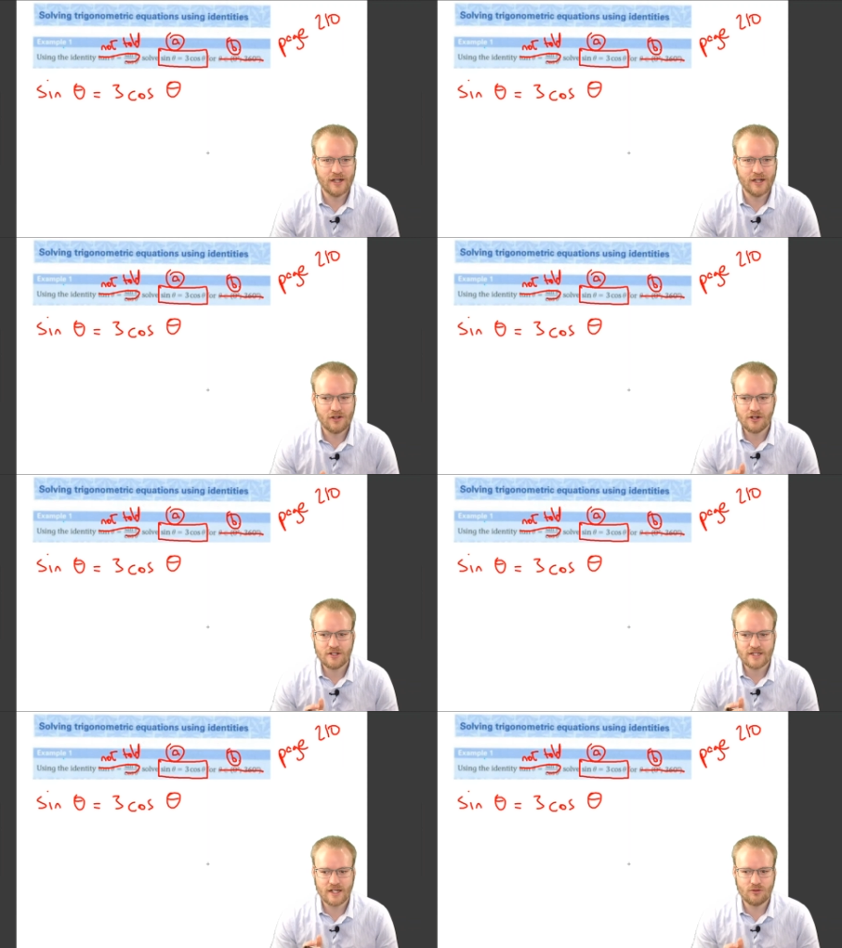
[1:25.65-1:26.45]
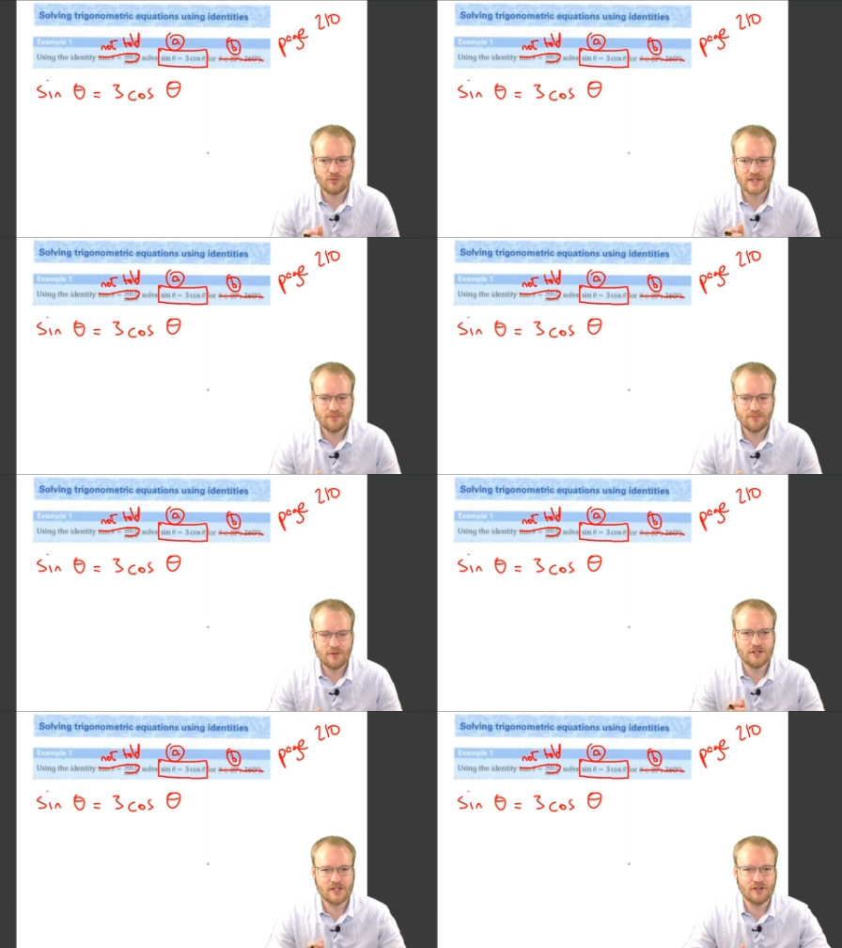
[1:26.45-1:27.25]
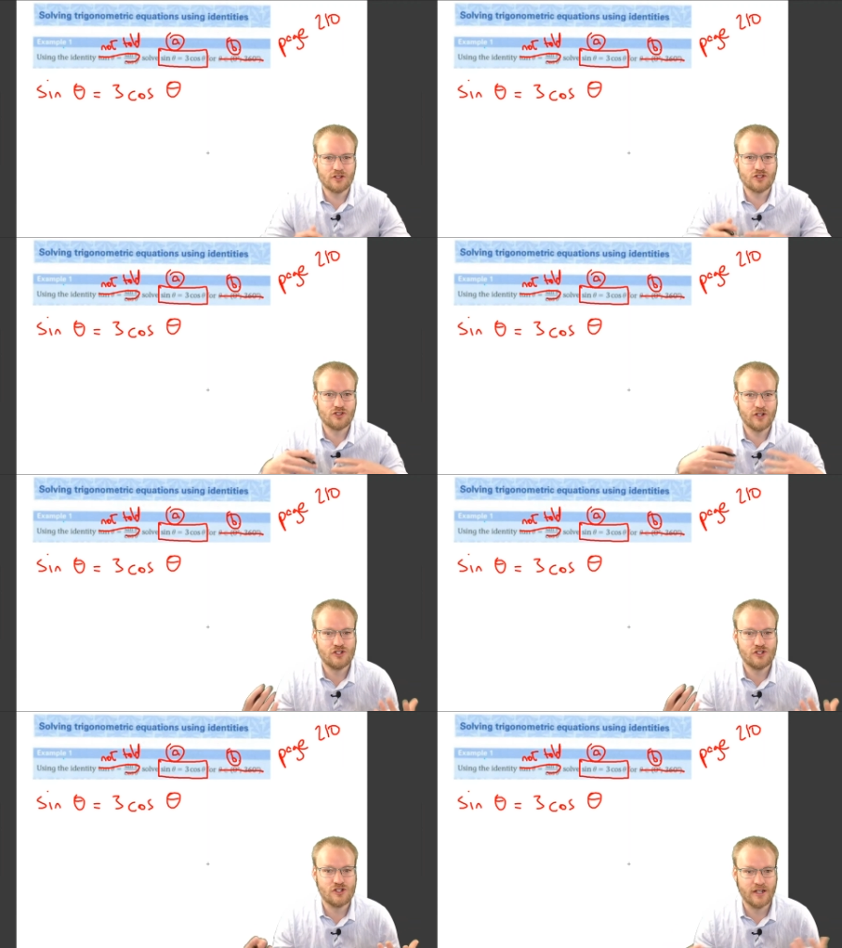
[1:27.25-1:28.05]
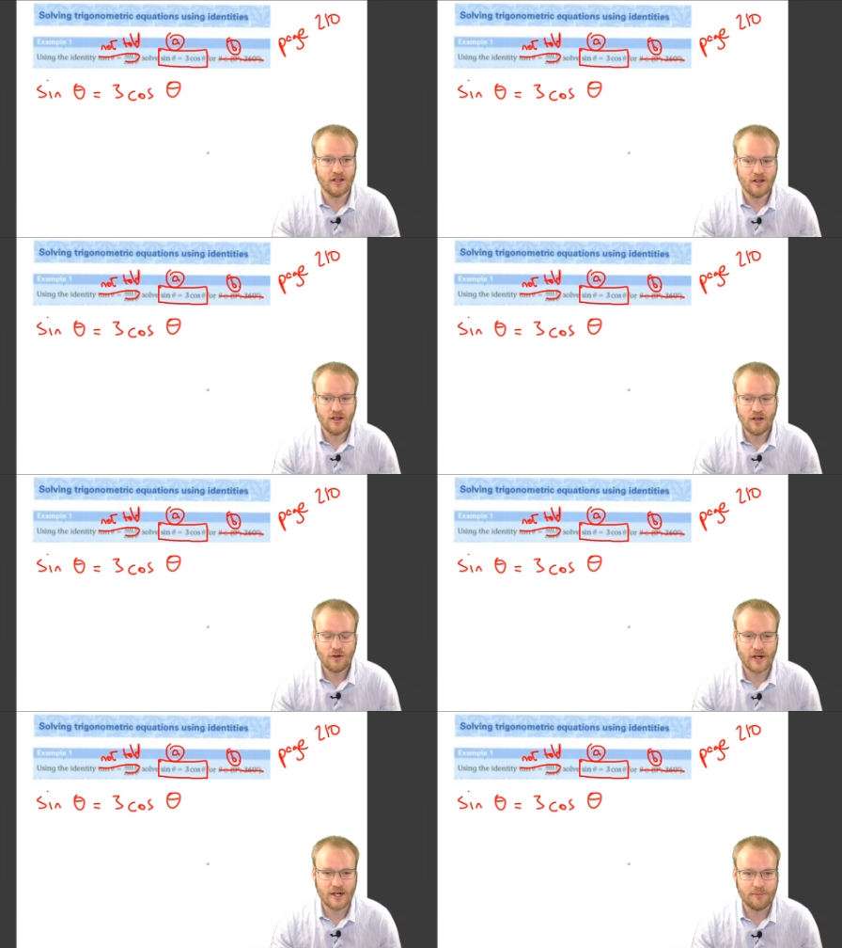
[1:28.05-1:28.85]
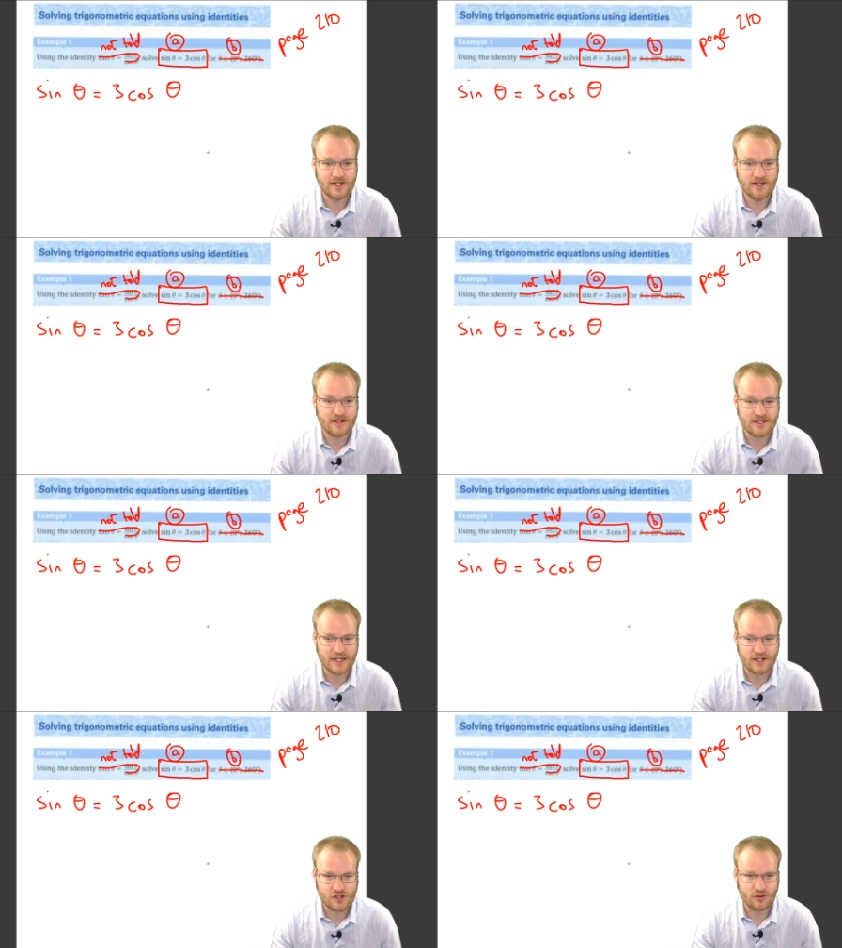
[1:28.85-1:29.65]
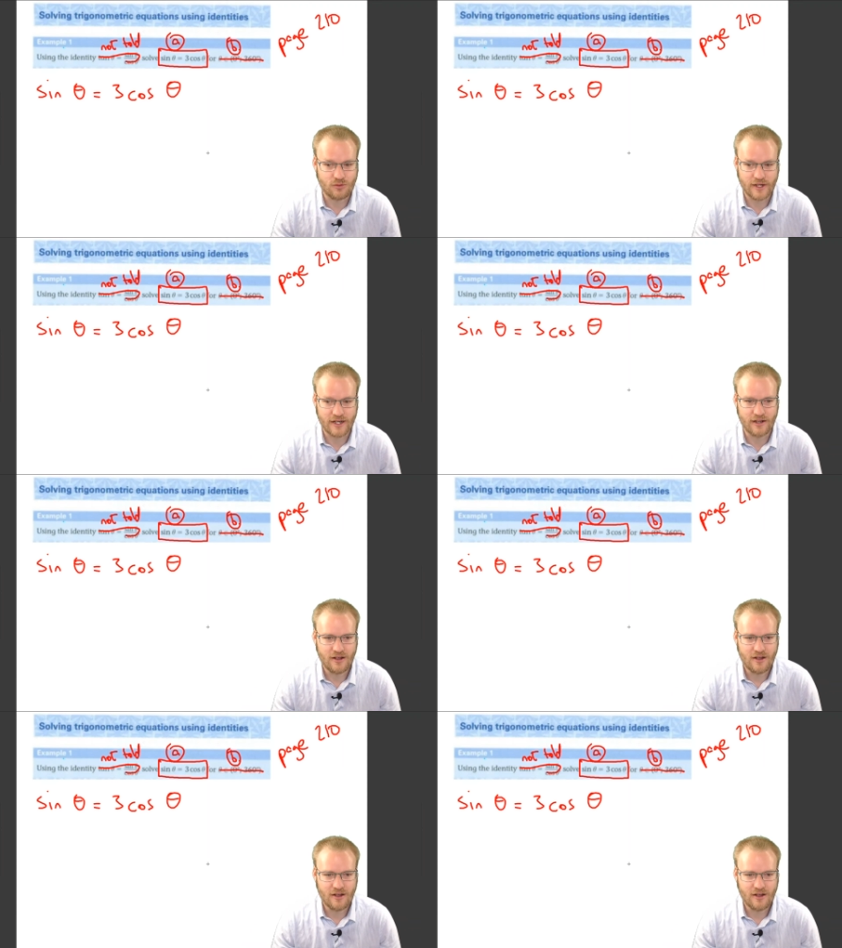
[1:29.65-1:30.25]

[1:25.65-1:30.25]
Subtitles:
And notice that we seem to be using this strategy quite a bit in this section where